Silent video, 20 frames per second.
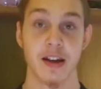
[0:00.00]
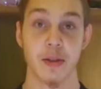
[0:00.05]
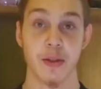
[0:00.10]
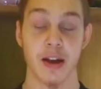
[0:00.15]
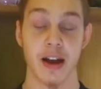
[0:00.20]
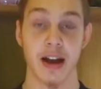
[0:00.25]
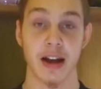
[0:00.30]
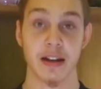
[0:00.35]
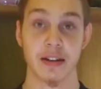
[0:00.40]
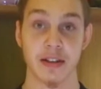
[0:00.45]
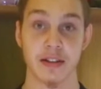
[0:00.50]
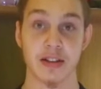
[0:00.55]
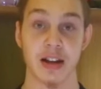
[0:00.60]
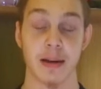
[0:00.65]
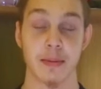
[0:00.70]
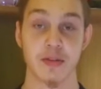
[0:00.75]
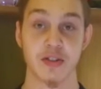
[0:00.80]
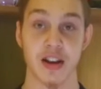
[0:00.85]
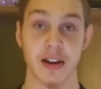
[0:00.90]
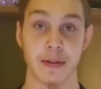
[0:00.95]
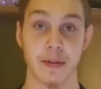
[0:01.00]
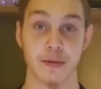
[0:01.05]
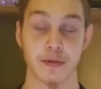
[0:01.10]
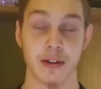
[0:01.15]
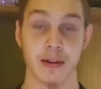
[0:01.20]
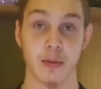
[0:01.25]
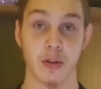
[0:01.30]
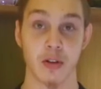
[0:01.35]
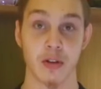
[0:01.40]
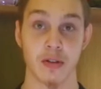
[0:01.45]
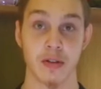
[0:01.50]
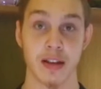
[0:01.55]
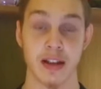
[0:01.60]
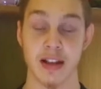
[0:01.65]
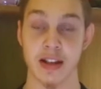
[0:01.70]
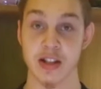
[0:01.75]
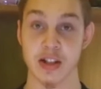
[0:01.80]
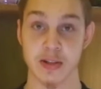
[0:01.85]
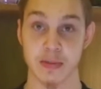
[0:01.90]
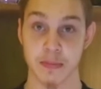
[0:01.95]
that the time of Jacob's trouble
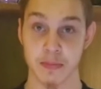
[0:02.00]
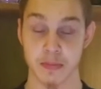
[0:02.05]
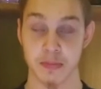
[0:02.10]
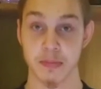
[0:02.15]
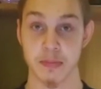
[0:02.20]
is